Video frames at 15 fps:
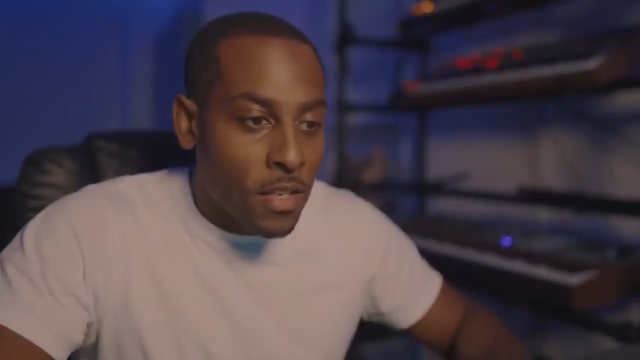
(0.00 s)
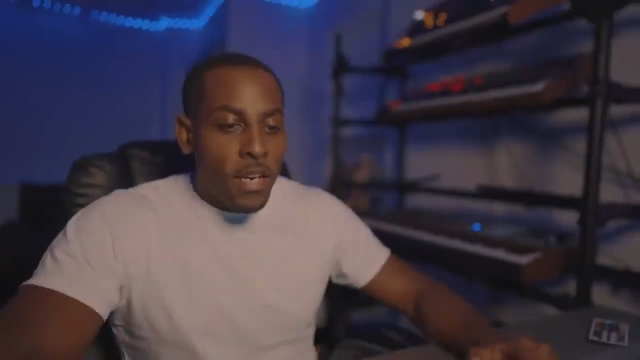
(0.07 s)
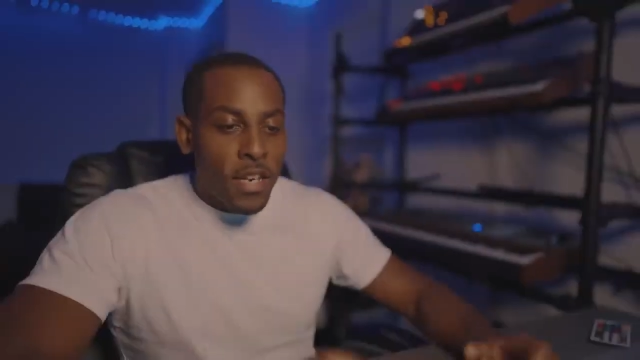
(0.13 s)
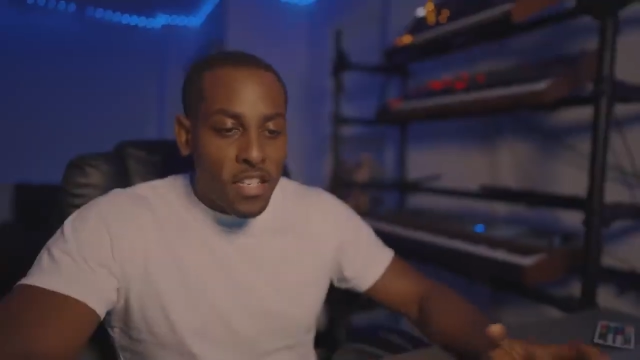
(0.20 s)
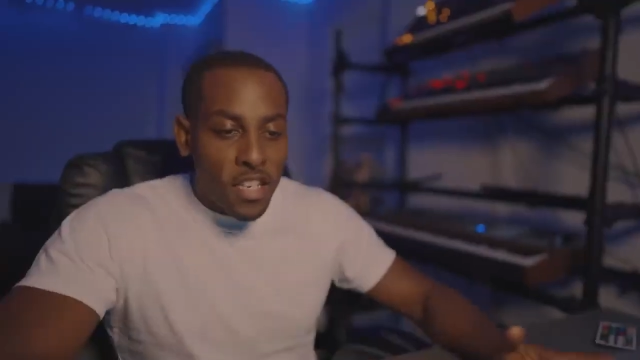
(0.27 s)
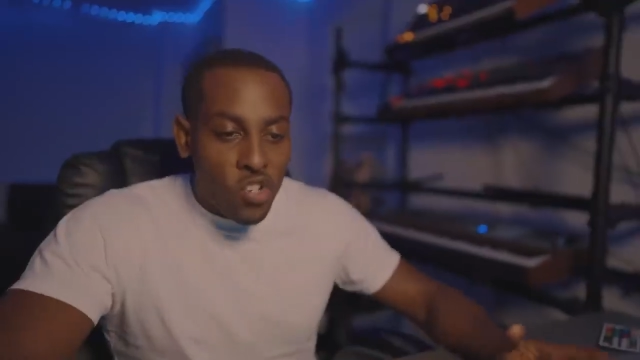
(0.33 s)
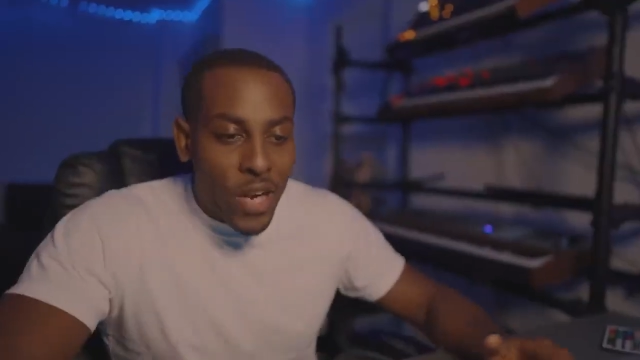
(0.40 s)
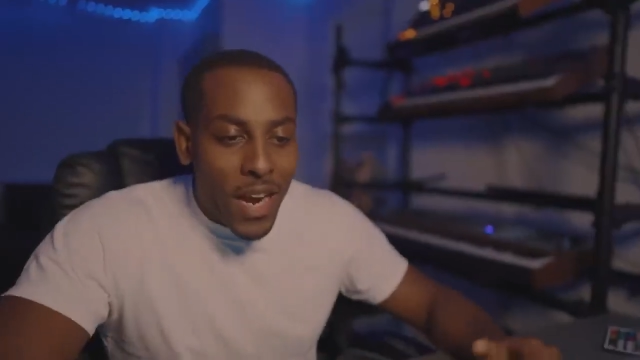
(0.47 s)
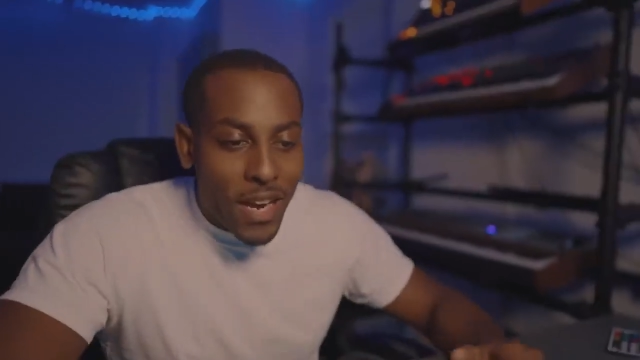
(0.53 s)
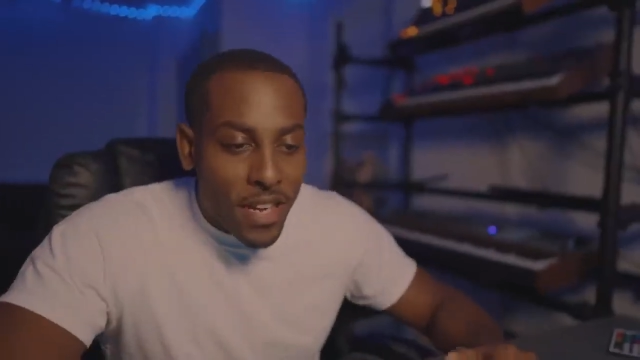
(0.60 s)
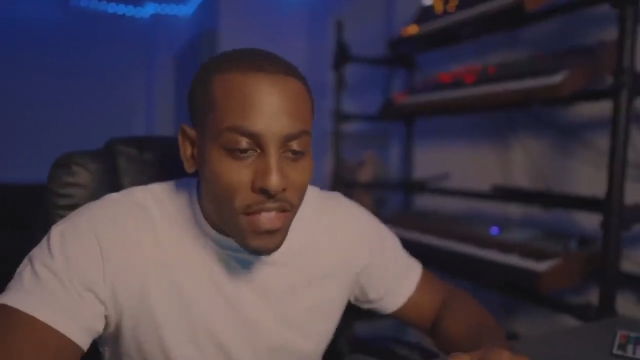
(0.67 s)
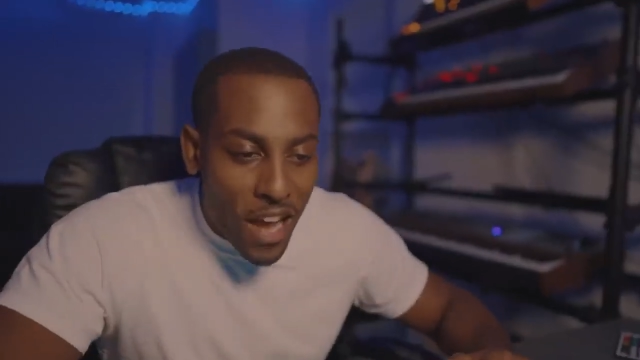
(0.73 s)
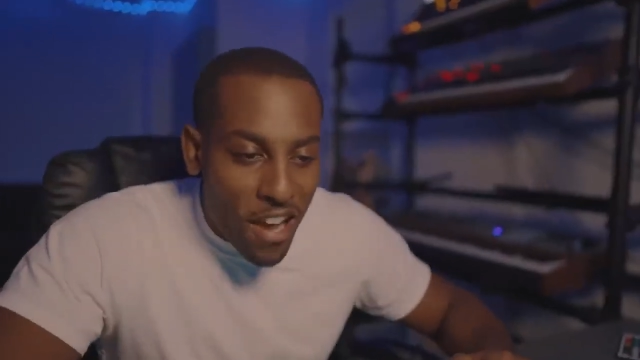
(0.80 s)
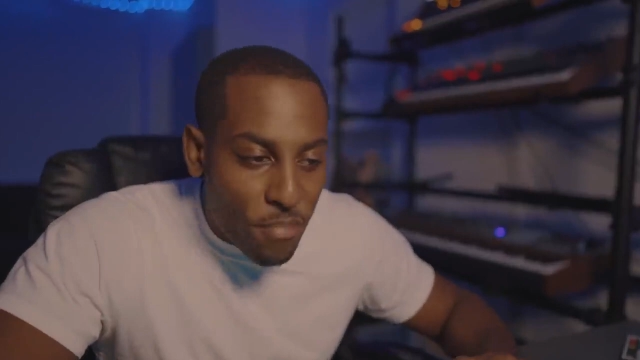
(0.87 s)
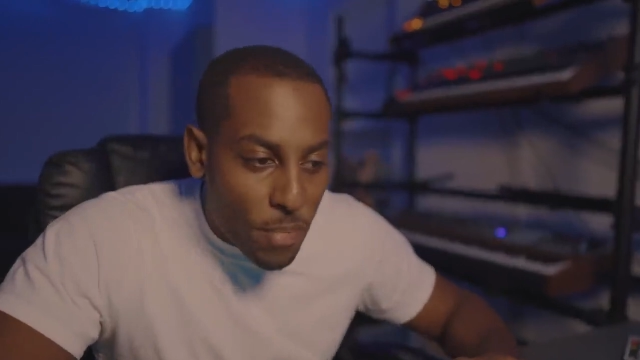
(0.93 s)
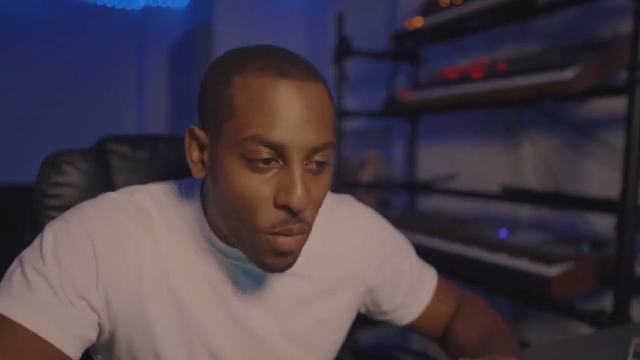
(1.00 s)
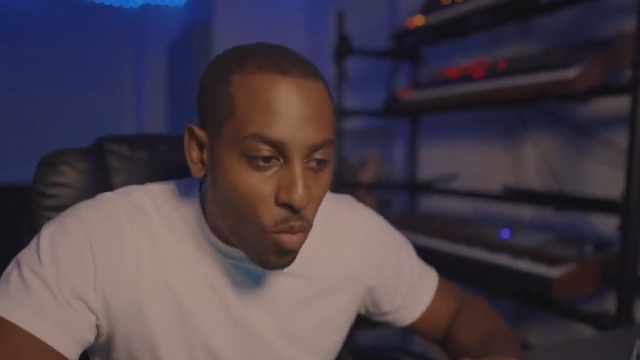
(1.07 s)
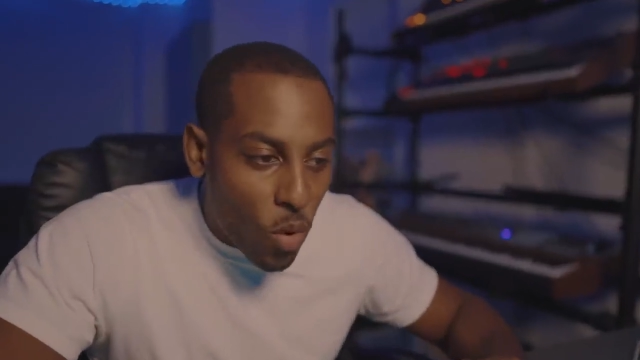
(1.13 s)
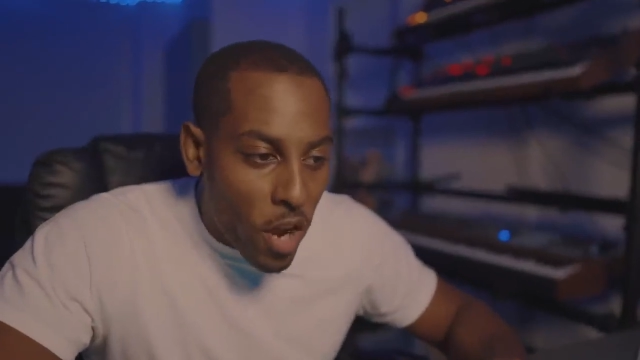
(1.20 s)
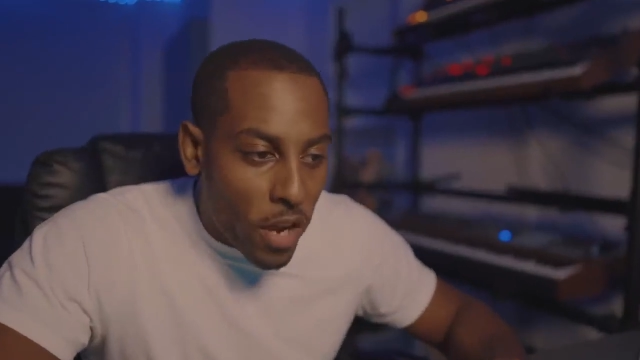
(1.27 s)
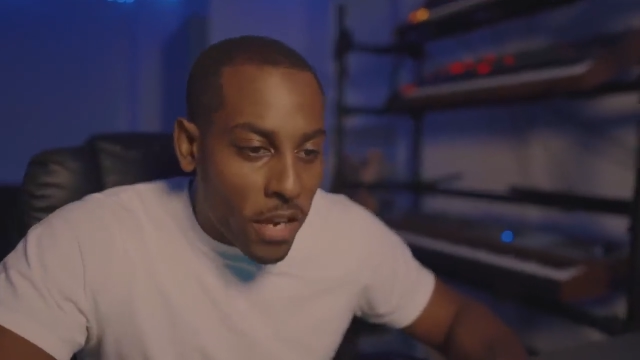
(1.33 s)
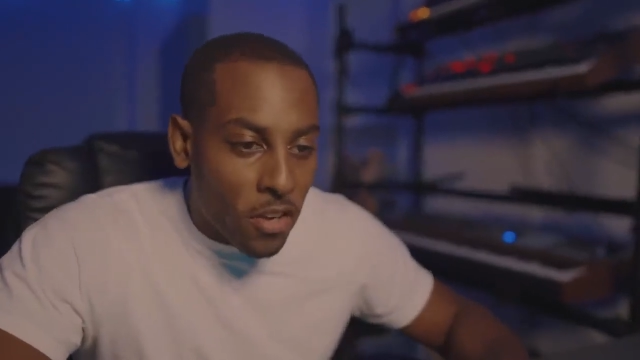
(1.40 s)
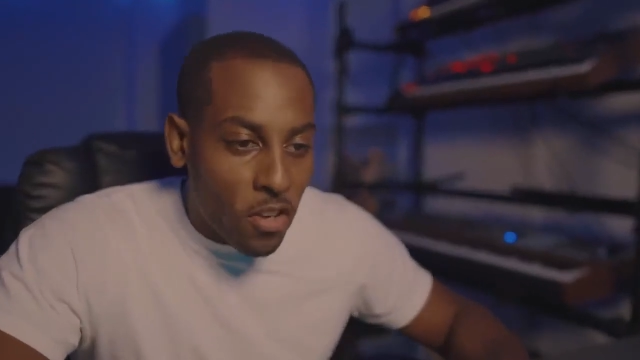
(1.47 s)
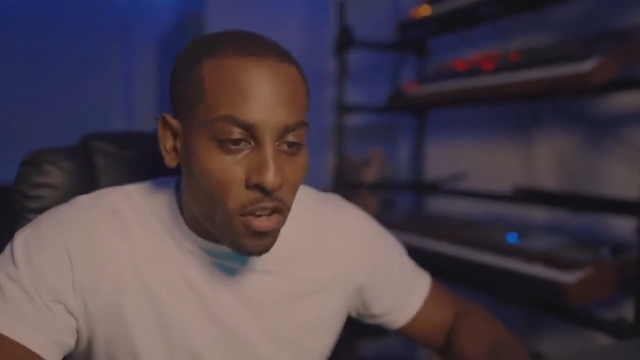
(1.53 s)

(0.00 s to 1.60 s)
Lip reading: Here's a track that I've been working